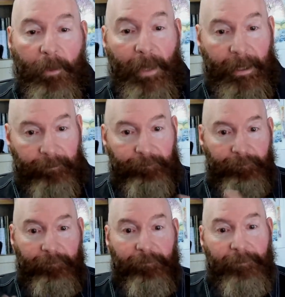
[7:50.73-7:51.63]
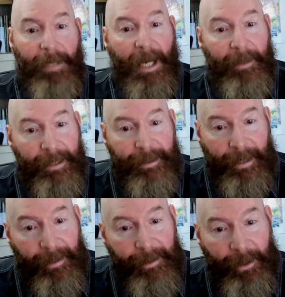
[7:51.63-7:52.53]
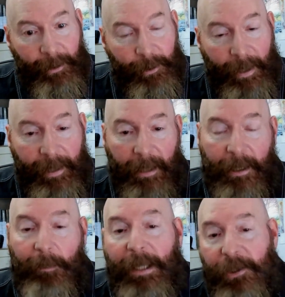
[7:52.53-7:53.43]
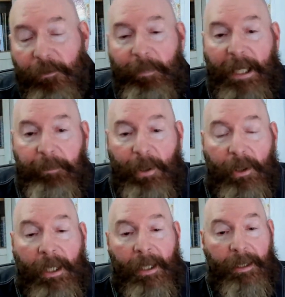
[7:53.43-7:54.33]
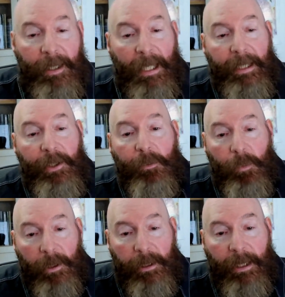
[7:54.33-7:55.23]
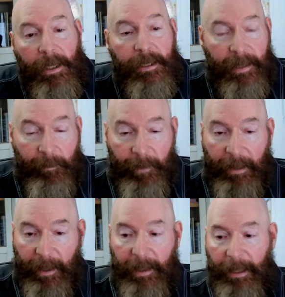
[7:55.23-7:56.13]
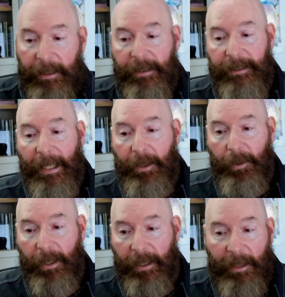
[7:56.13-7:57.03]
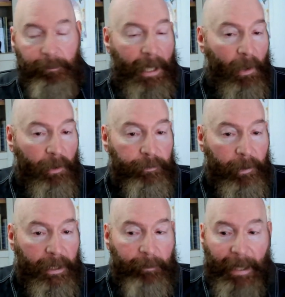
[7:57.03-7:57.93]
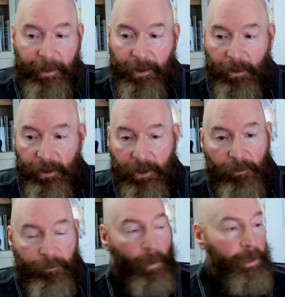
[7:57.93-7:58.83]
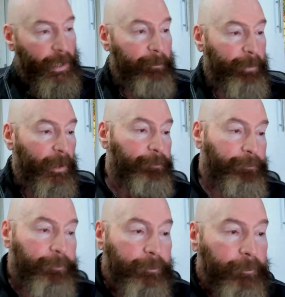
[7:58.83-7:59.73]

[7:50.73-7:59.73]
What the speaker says: But wait, I'm going to say treat that little piece of paper like you would something that is sacred and powerful and magical. So, for example,